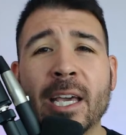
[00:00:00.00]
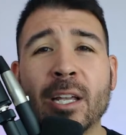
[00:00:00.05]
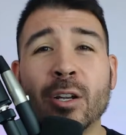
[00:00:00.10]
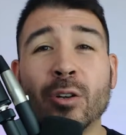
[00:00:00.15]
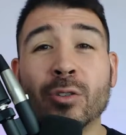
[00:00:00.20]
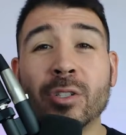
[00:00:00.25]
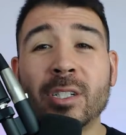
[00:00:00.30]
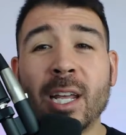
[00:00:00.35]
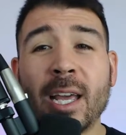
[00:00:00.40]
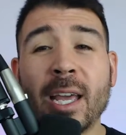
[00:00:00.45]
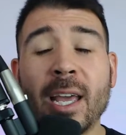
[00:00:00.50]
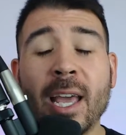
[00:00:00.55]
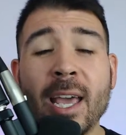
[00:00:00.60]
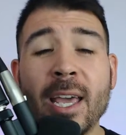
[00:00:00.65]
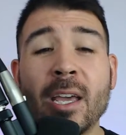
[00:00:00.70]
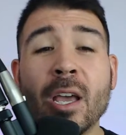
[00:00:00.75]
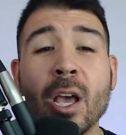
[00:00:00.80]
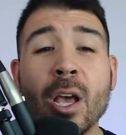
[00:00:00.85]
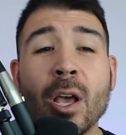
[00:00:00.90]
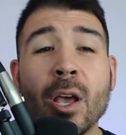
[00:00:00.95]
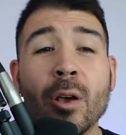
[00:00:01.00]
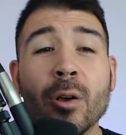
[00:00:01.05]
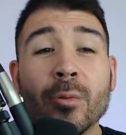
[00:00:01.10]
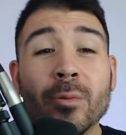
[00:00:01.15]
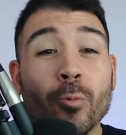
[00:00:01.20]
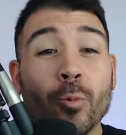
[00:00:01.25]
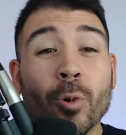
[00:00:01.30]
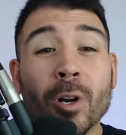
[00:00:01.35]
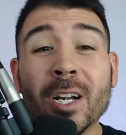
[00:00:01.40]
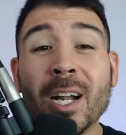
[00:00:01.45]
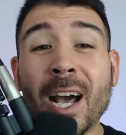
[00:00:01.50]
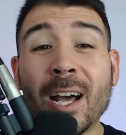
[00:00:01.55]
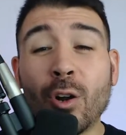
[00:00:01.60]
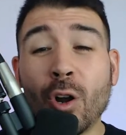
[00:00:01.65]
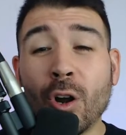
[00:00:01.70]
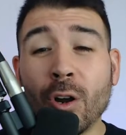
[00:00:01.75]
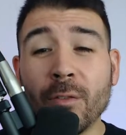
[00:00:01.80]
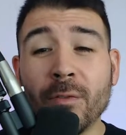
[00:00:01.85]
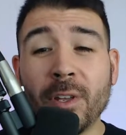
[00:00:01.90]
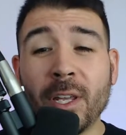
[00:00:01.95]
it'll say, hey, we're not
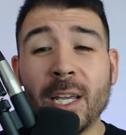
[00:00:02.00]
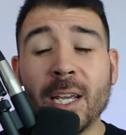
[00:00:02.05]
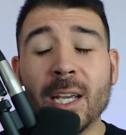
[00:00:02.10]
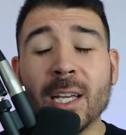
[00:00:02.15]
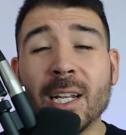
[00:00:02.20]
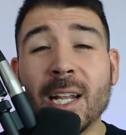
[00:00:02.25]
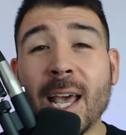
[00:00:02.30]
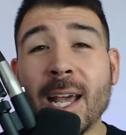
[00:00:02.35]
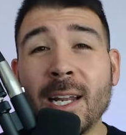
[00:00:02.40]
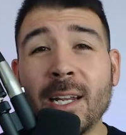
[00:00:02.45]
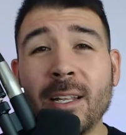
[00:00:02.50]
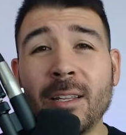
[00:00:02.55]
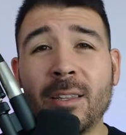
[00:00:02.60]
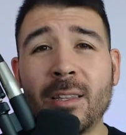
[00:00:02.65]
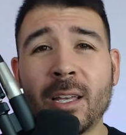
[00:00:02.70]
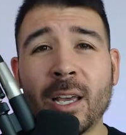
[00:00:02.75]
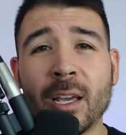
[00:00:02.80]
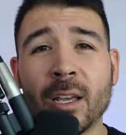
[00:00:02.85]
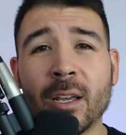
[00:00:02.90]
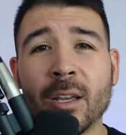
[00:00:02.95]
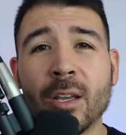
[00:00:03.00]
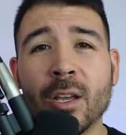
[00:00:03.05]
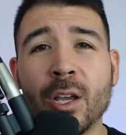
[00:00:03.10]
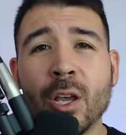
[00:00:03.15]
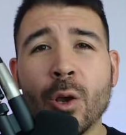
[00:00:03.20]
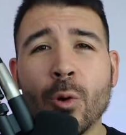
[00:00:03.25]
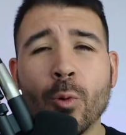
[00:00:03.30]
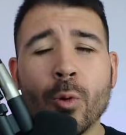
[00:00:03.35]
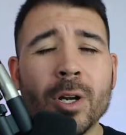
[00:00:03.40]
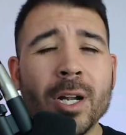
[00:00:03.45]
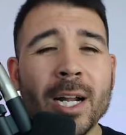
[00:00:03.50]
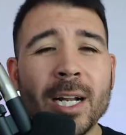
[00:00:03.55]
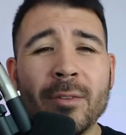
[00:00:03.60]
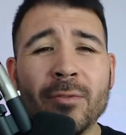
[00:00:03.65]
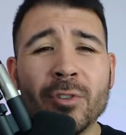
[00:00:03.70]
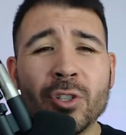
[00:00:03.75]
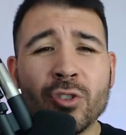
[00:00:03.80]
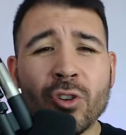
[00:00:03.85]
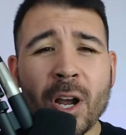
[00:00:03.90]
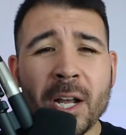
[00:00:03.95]
RVing in anything. We're not
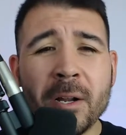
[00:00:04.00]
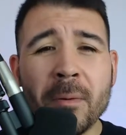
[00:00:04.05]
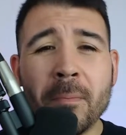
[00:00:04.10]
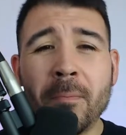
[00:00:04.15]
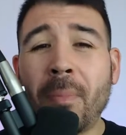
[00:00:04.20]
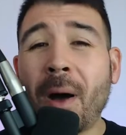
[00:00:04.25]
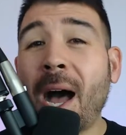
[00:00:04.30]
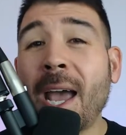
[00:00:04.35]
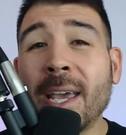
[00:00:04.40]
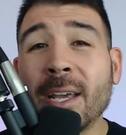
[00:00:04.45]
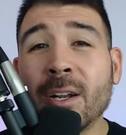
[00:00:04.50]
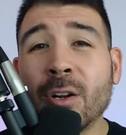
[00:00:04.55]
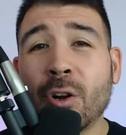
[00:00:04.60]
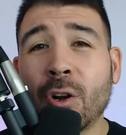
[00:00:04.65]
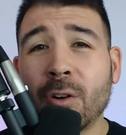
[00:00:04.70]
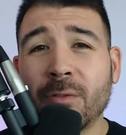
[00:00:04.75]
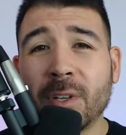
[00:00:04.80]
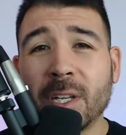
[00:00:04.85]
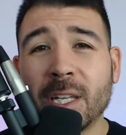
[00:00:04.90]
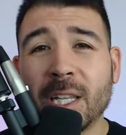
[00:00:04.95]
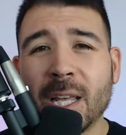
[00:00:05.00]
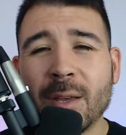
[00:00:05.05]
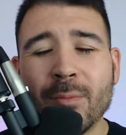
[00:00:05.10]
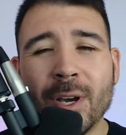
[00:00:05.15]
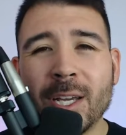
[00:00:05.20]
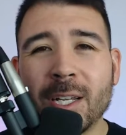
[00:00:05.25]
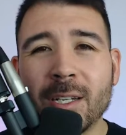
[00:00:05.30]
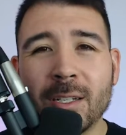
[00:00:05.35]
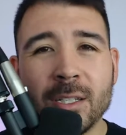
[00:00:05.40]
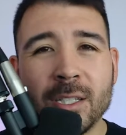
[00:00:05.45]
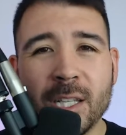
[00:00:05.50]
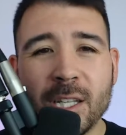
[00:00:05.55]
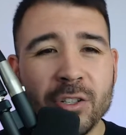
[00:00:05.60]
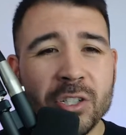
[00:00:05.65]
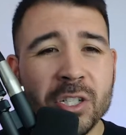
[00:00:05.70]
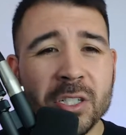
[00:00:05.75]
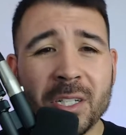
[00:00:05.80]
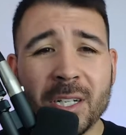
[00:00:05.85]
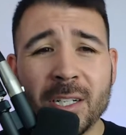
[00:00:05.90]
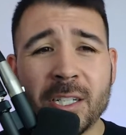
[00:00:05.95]
even trying to buy an RV. They're
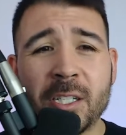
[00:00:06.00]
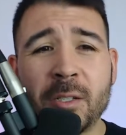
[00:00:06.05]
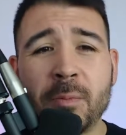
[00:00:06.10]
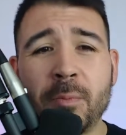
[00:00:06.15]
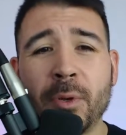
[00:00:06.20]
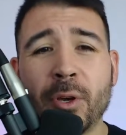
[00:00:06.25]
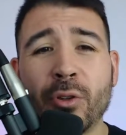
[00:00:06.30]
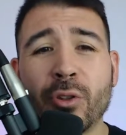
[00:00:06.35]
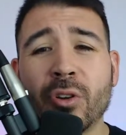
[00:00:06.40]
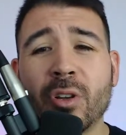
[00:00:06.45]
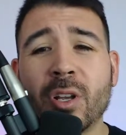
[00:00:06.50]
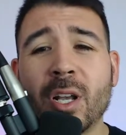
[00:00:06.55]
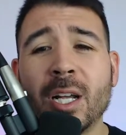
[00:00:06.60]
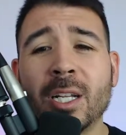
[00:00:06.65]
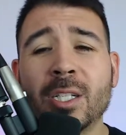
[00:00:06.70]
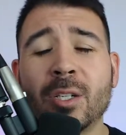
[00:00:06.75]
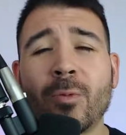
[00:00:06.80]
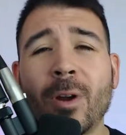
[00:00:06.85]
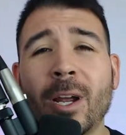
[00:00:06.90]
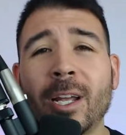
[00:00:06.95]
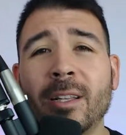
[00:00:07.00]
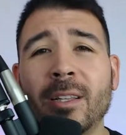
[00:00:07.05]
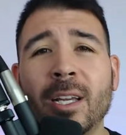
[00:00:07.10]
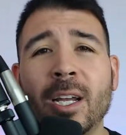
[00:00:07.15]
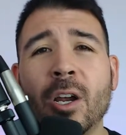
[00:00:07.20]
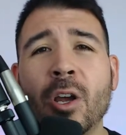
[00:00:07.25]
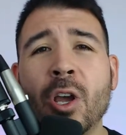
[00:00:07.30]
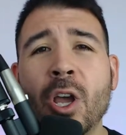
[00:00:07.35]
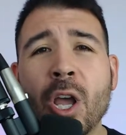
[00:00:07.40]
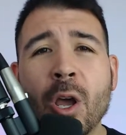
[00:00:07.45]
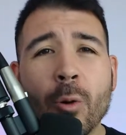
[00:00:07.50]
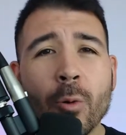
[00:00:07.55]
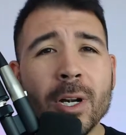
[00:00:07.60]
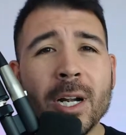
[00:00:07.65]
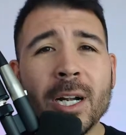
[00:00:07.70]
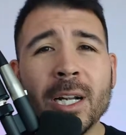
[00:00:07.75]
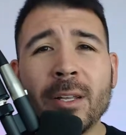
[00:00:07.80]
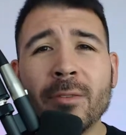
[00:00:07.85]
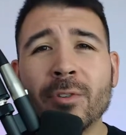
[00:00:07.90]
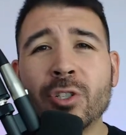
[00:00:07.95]
just going to spill their guts right there. We're
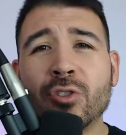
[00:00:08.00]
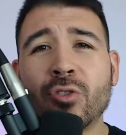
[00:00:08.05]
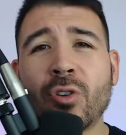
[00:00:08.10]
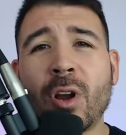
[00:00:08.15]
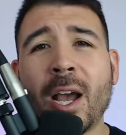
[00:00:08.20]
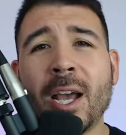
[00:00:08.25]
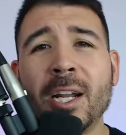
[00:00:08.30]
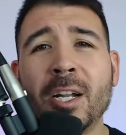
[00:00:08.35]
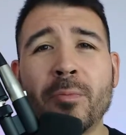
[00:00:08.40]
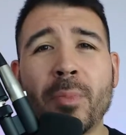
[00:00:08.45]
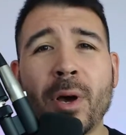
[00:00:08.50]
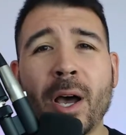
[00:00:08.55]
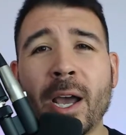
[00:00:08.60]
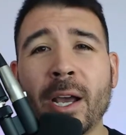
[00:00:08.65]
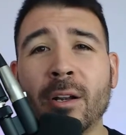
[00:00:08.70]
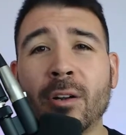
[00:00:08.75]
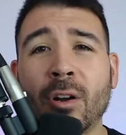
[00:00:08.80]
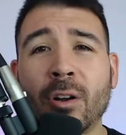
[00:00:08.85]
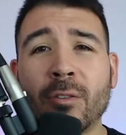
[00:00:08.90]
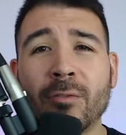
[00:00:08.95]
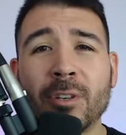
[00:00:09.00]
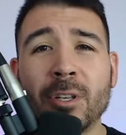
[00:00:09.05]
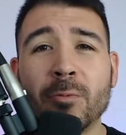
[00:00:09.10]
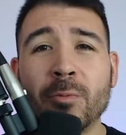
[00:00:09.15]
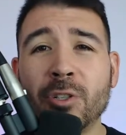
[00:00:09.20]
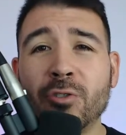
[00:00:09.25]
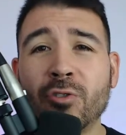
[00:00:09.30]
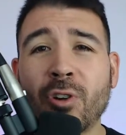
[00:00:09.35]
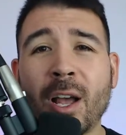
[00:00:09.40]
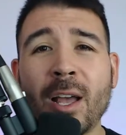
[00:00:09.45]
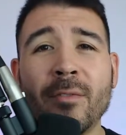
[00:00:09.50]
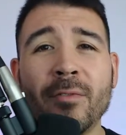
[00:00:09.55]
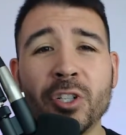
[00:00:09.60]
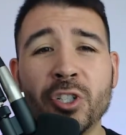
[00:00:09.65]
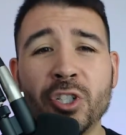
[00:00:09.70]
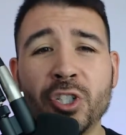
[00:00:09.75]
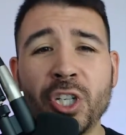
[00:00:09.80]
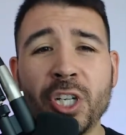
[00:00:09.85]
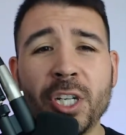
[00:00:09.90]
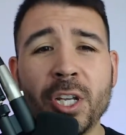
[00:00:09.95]
not even trying to buy an RV. We drive a
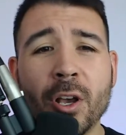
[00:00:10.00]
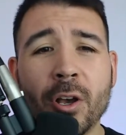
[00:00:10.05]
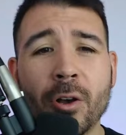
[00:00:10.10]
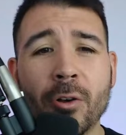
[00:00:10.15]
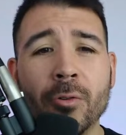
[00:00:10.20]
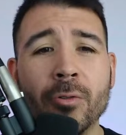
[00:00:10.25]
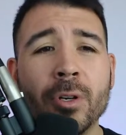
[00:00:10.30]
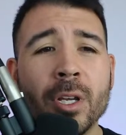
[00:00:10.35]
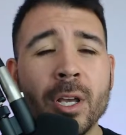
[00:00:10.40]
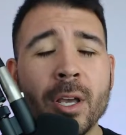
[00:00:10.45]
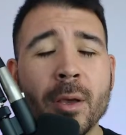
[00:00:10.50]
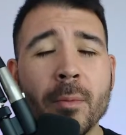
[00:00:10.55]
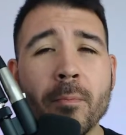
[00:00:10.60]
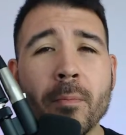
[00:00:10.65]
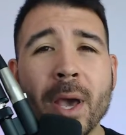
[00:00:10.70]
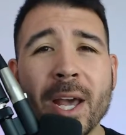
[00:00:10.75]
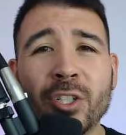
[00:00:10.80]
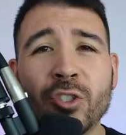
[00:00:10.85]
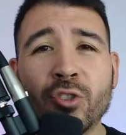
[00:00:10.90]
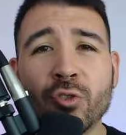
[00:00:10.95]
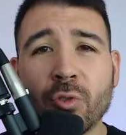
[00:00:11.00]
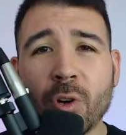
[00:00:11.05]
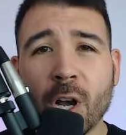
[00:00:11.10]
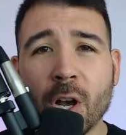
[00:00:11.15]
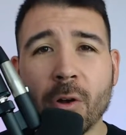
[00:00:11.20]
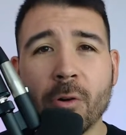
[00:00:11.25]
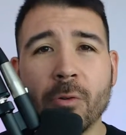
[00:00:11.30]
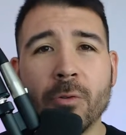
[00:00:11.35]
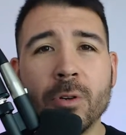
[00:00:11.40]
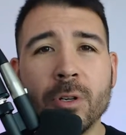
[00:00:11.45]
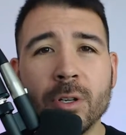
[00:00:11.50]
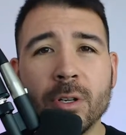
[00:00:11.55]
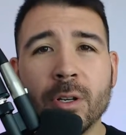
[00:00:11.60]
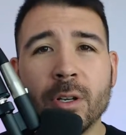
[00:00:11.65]
Geo Metro,